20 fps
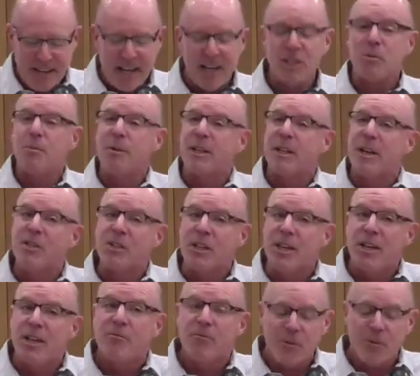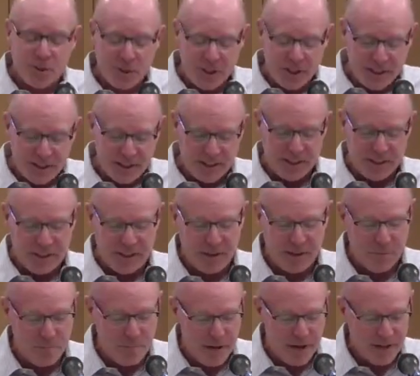It's because
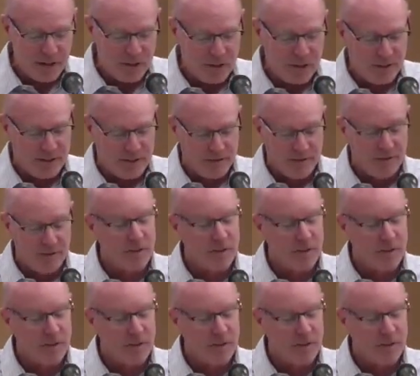infertility meant